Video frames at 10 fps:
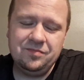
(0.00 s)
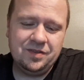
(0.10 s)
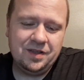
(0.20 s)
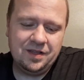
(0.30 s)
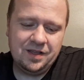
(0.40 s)

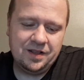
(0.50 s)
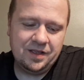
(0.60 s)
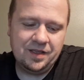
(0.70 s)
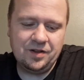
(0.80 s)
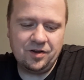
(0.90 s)

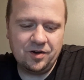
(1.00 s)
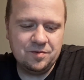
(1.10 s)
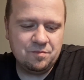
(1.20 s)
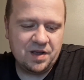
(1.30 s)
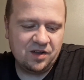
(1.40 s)
it
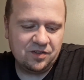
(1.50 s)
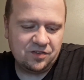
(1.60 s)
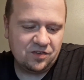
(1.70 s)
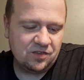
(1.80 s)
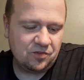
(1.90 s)

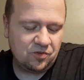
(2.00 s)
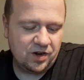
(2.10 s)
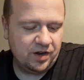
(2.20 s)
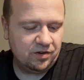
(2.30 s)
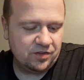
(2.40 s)
unbalances the
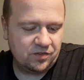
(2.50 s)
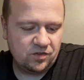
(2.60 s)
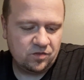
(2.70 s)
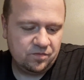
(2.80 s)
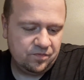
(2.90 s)

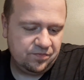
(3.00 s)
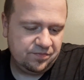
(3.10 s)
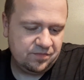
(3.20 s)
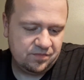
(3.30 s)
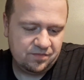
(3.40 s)
fragrance
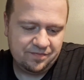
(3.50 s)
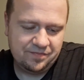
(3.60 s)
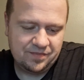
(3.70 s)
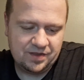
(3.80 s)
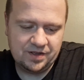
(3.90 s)

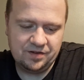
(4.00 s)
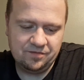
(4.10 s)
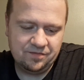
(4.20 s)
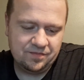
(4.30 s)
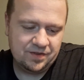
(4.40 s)
and
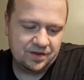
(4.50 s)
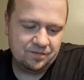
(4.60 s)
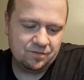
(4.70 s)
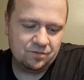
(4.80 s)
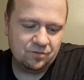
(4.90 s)

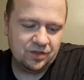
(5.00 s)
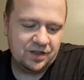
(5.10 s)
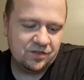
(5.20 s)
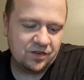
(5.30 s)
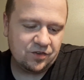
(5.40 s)

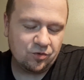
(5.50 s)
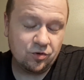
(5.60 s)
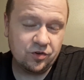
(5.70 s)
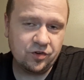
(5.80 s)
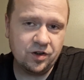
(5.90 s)
leans it
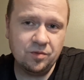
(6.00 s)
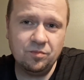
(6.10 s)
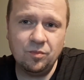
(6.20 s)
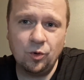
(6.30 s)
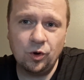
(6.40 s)
towards a
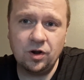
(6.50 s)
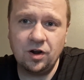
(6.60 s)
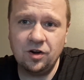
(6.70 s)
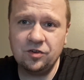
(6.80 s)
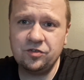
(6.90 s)
more
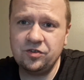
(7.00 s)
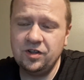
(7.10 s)
harsh